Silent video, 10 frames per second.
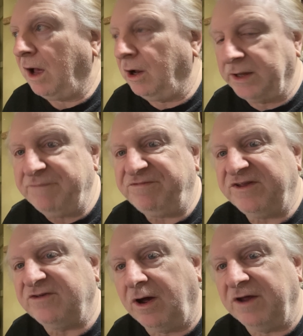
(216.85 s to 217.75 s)
I'll
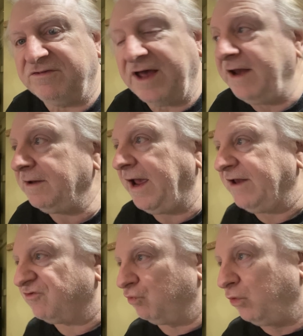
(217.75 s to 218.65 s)
emphasize that.
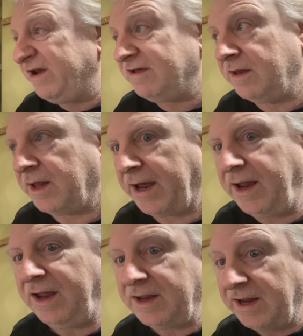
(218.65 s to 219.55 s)
It's written
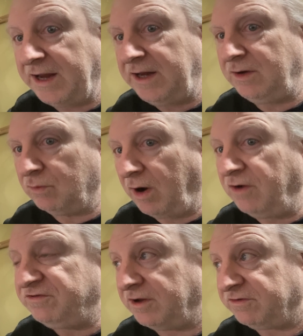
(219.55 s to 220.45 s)
there. He
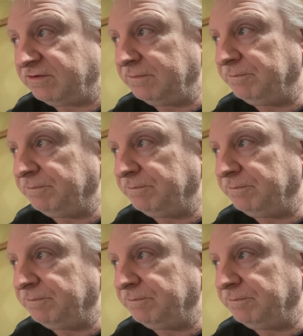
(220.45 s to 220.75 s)
wrote it.